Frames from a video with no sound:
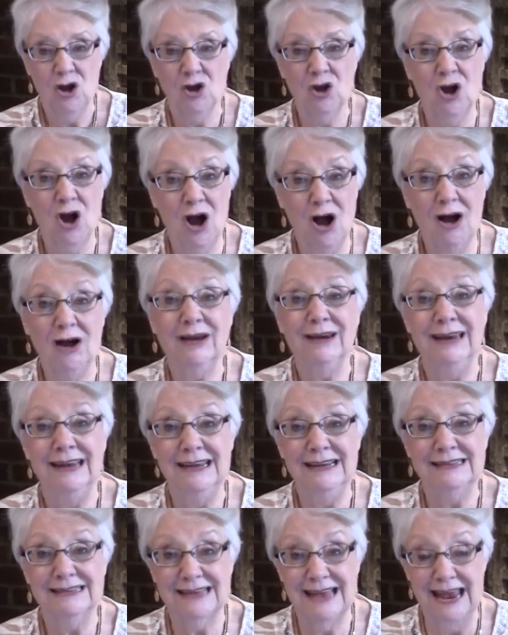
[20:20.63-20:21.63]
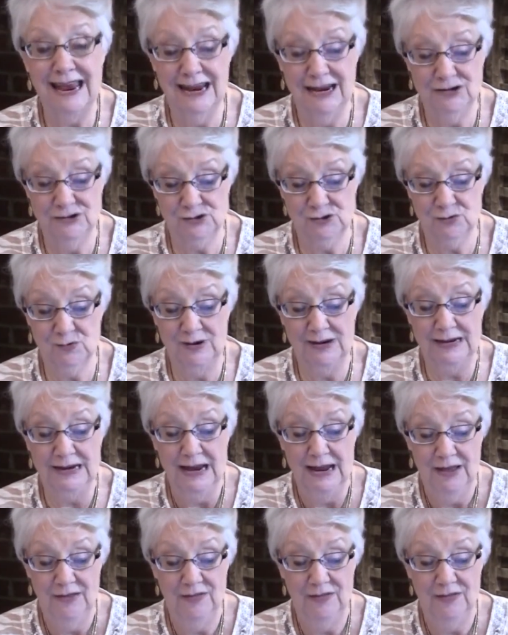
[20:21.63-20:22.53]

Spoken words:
God is answering.